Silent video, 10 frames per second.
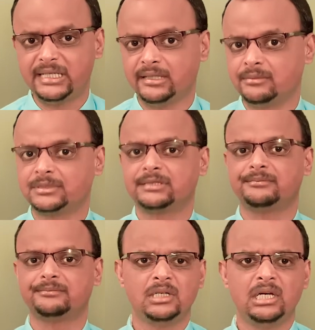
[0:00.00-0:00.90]
terms.
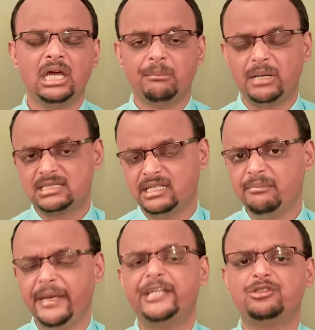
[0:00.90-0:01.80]
But still
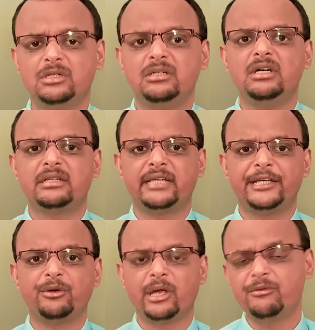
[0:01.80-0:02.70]
make sure that
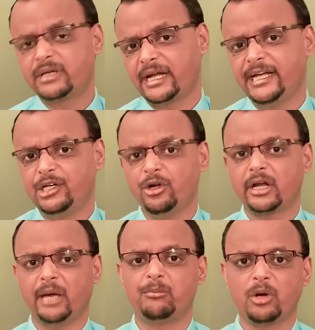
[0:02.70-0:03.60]
you give credit to your
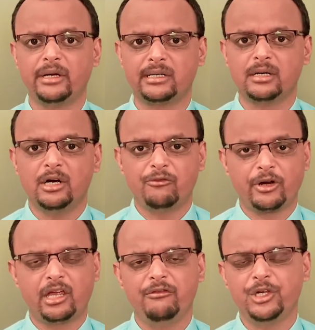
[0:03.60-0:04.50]
employer for
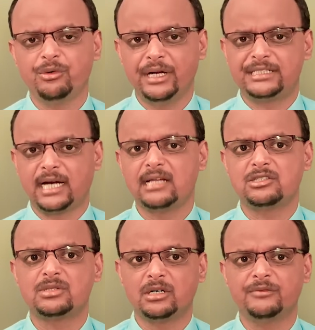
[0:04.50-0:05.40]
giving you a chance
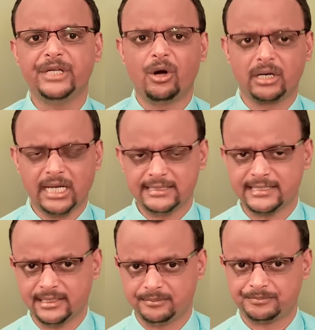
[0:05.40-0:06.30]
to serve the
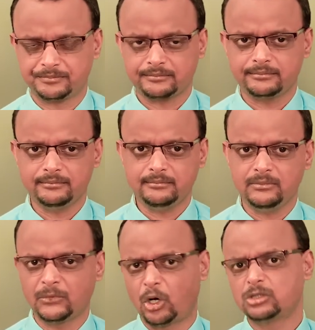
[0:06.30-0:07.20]
organization.
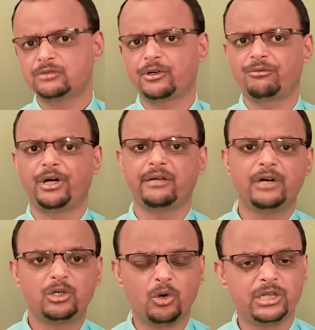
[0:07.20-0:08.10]
Also, for
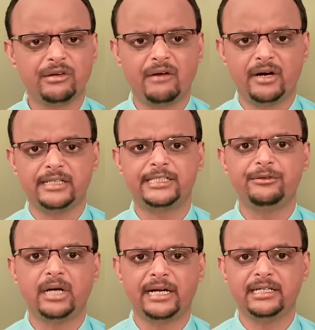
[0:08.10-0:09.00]
whatever growth you have
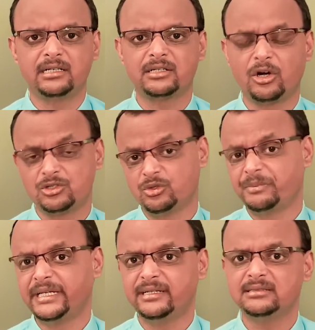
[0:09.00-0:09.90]
achieved under your
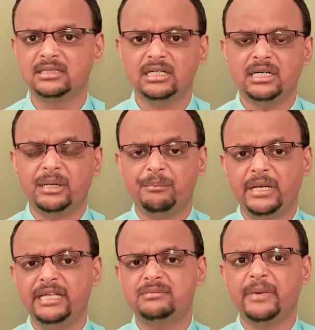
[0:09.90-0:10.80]
superiors,
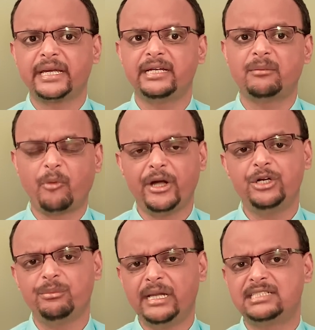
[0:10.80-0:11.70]
please make it a
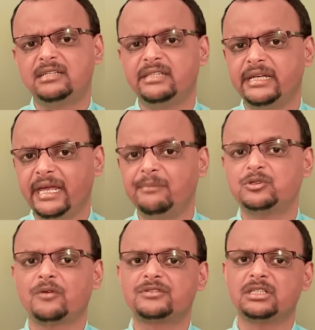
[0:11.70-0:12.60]
point to mention the
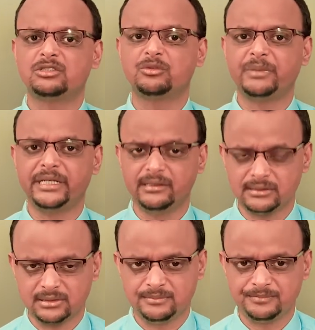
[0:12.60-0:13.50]
names of such superiors.